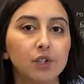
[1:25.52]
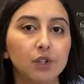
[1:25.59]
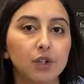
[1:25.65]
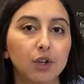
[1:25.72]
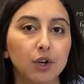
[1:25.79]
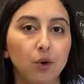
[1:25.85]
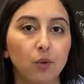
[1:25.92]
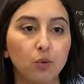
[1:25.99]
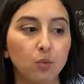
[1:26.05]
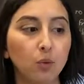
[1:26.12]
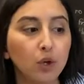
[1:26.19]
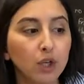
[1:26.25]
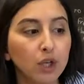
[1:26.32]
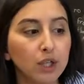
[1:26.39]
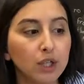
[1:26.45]
into your own
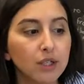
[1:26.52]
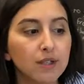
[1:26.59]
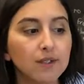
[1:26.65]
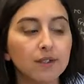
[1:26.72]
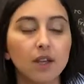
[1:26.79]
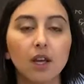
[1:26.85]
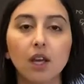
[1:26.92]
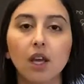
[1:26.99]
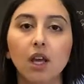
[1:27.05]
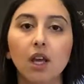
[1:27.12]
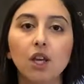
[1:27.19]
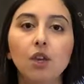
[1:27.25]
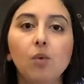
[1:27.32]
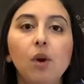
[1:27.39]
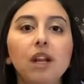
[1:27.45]
words.
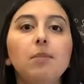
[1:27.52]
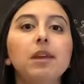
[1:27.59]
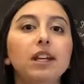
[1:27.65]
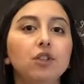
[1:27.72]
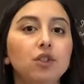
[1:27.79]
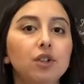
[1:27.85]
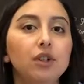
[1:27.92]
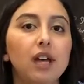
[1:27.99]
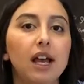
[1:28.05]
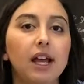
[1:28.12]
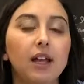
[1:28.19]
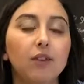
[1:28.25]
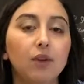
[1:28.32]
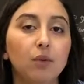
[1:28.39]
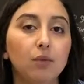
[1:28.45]
You want to make sure
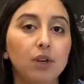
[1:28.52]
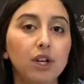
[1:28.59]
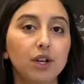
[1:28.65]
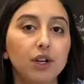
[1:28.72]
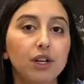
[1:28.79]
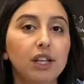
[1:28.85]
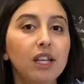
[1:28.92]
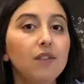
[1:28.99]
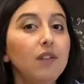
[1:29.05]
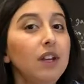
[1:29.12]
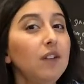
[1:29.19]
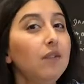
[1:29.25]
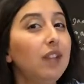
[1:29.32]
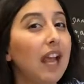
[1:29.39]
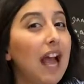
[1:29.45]
that the reader, even
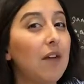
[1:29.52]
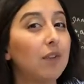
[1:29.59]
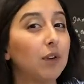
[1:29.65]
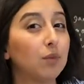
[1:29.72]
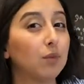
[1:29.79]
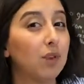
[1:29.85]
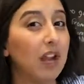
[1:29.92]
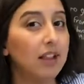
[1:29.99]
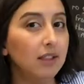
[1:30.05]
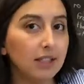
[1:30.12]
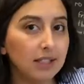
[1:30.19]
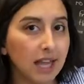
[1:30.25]
if they haven't read the